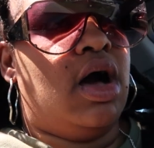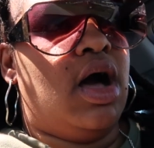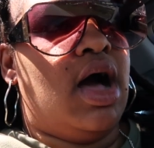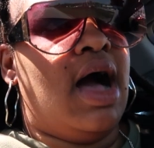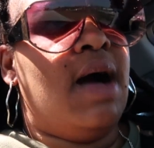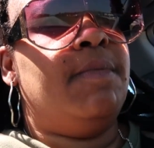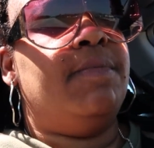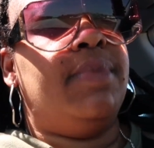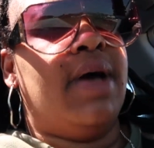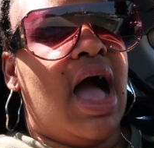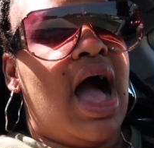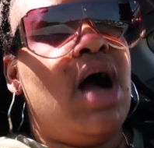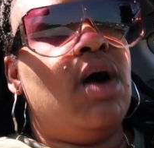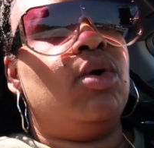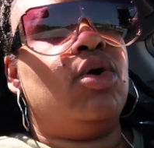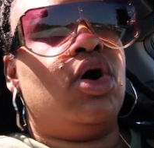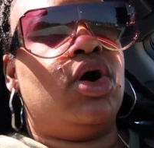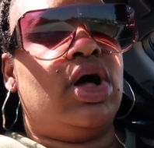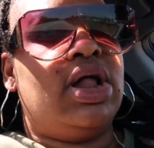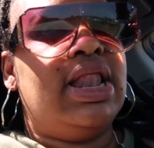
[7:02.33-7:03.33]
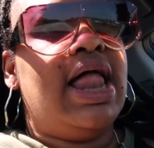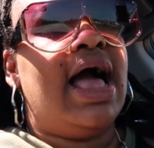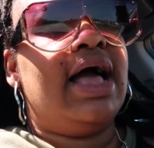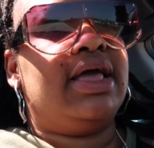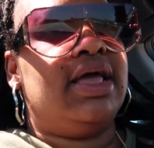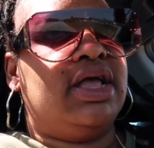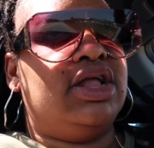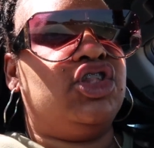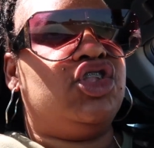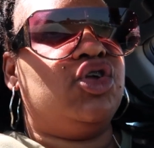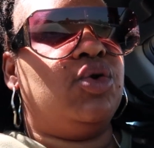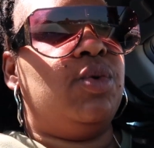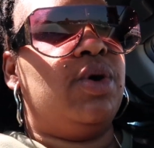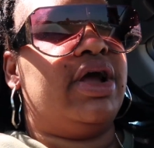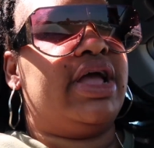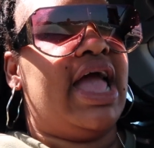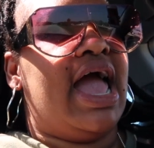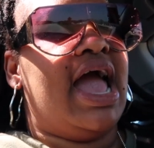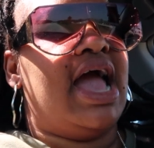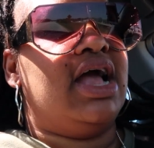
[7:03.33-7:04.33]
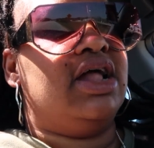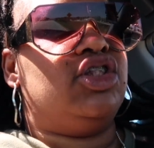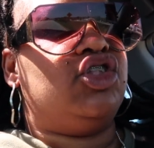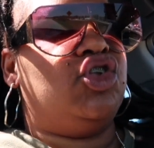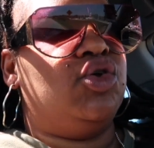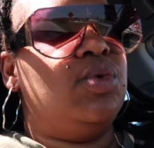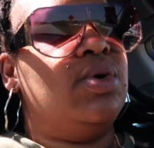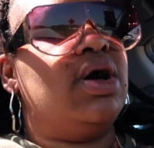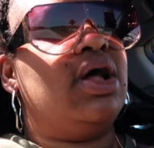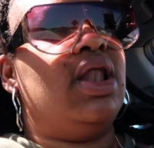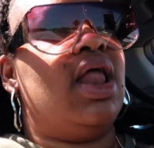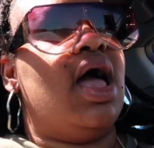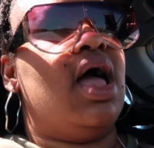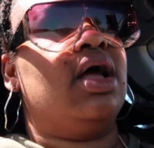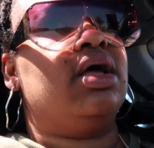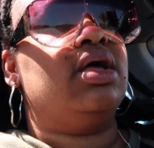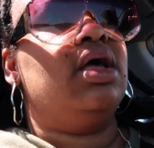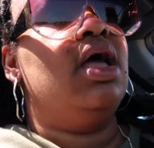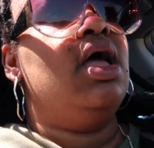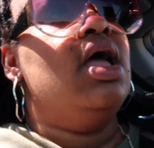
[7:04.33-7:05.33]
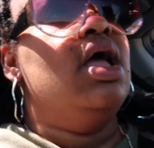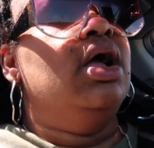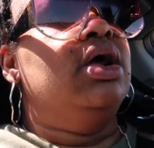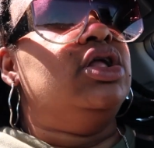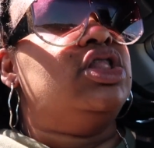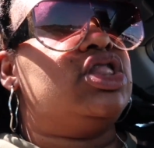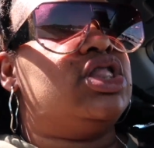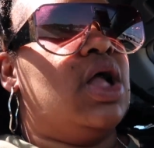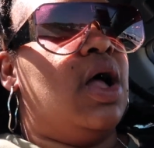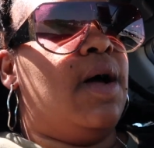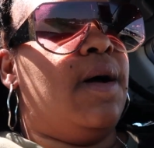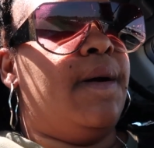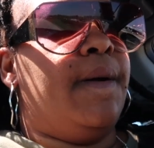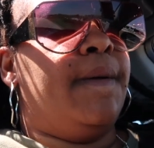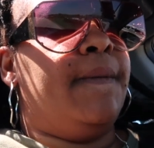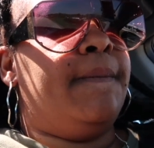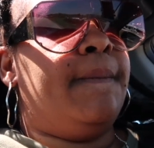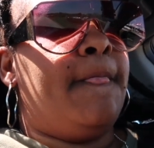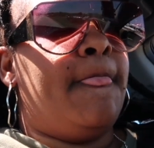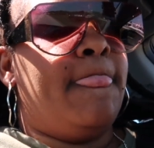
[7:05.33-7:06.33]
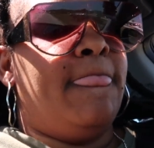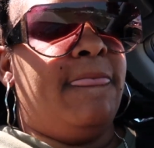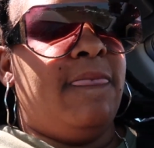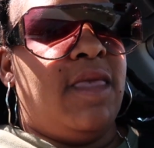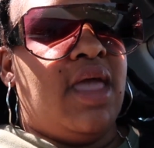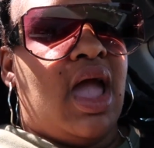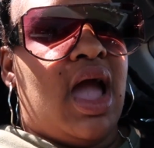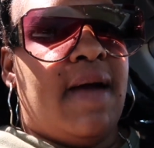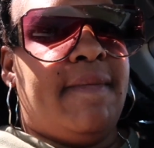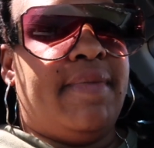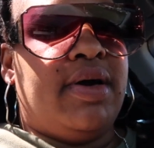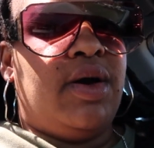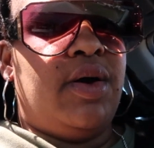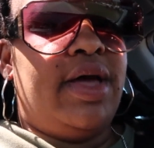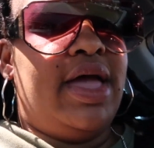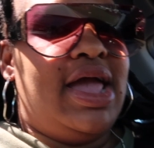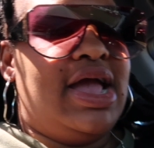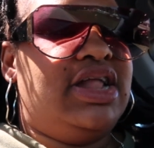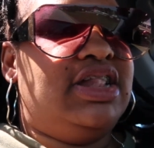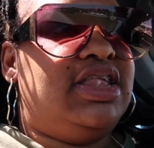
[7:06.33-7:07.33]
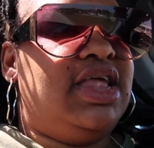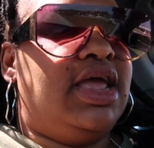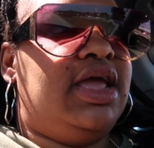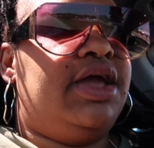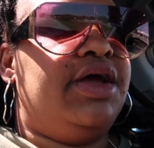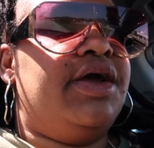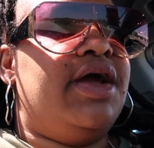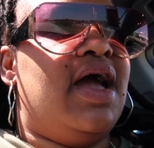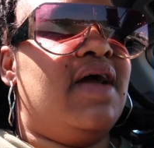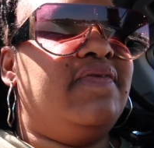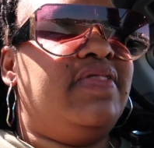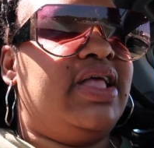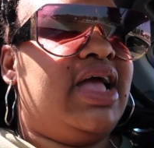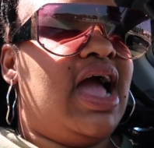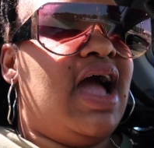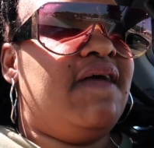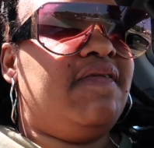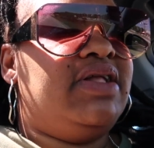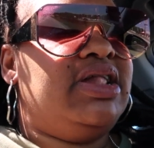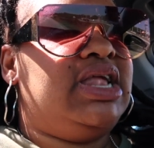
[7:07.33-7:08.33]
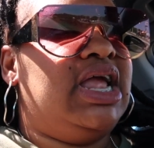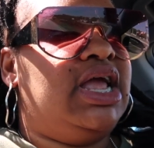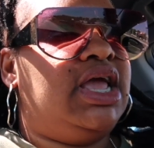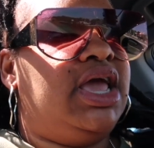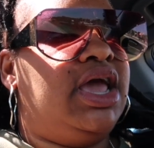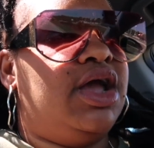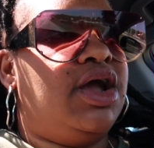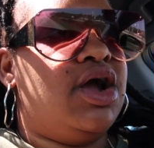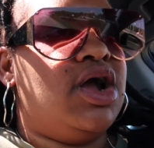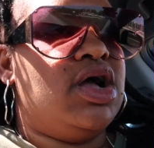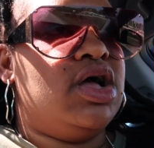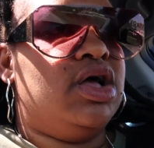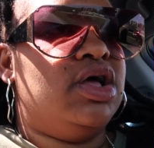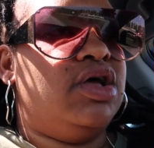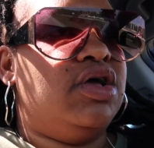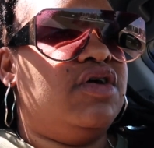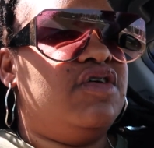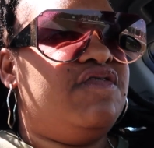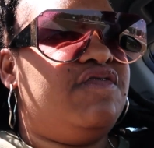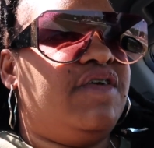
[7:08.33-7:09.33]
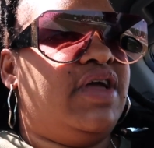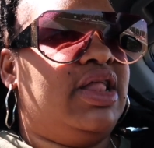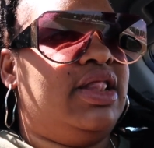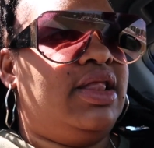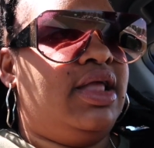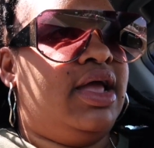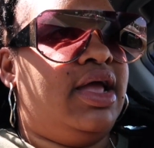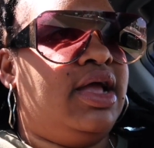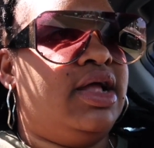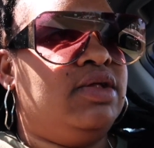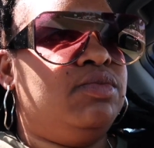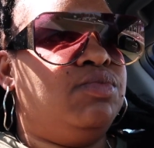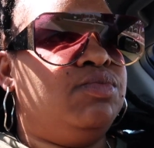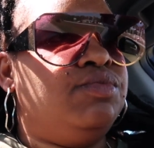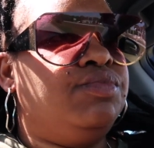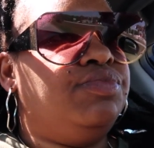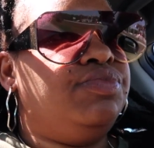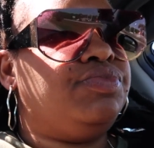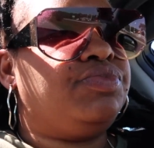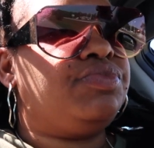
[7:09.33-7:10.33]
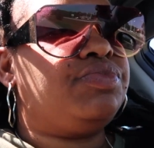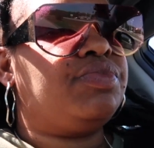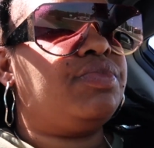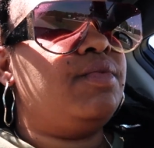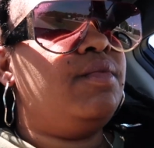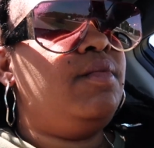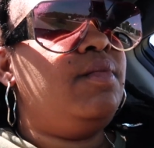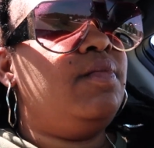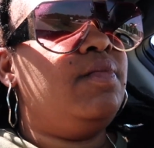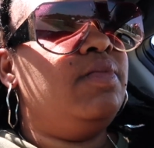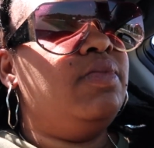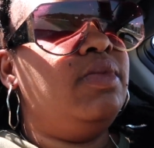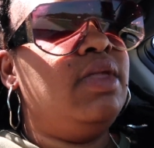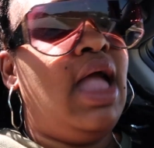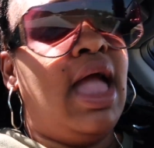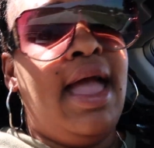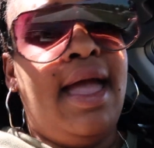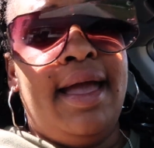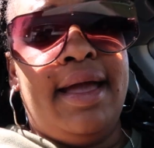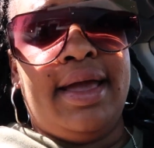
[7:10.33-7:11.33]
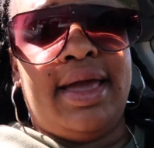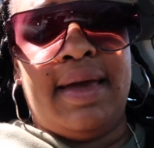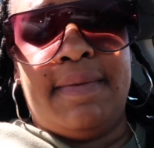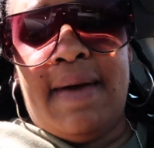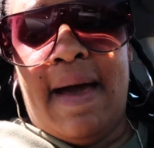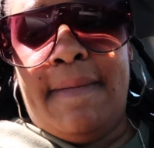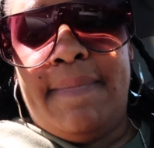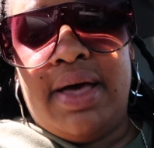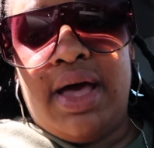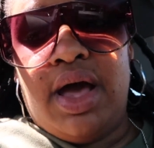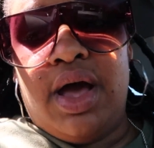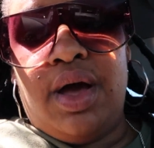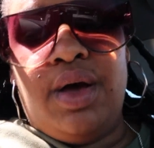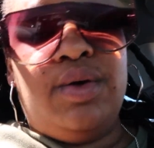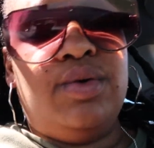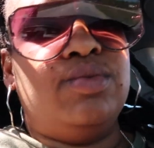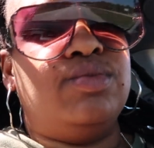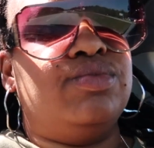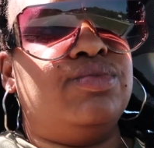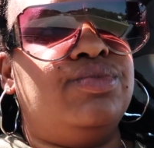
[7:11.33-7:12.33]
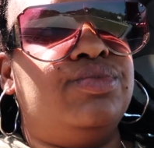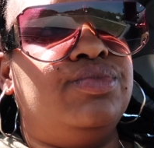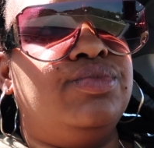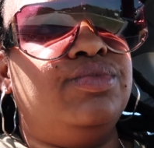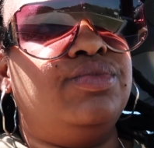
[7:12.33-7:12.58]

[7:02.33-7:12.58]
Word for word: I'll, I'll clock into work at 2 o'clock. So I'm going to go ahead and take care of everything I have to take care of and then get my butt home.